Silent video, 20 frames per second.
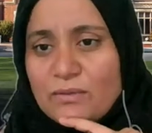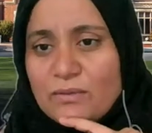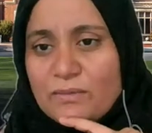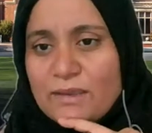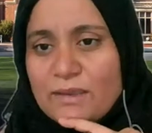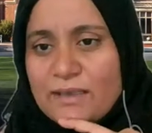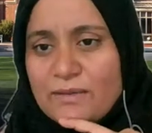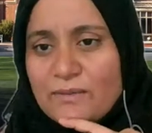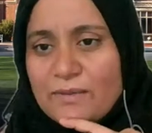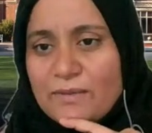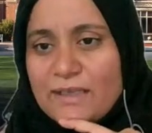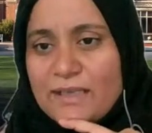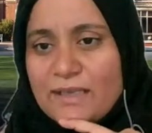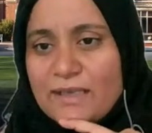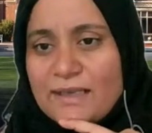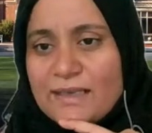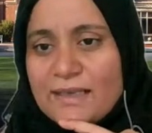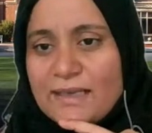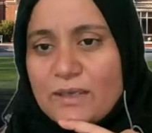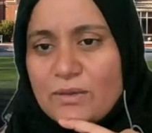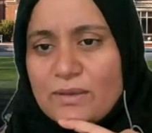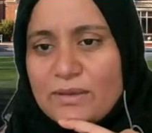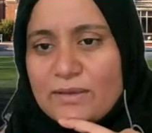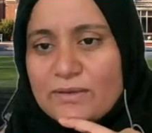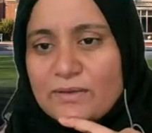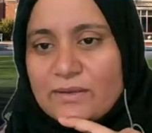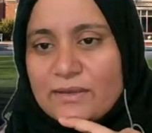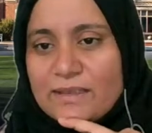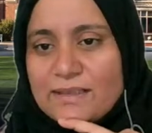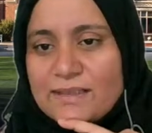right? We can now,
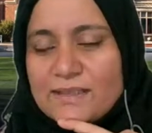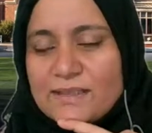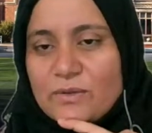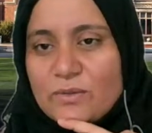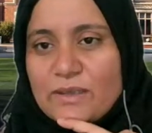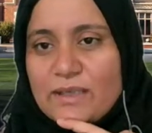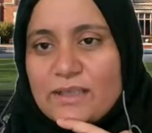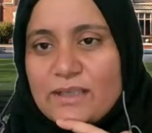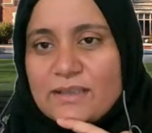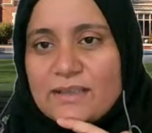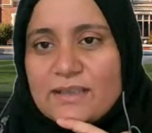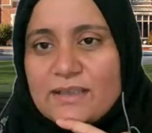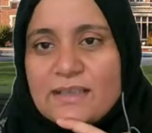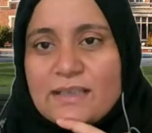so that's great.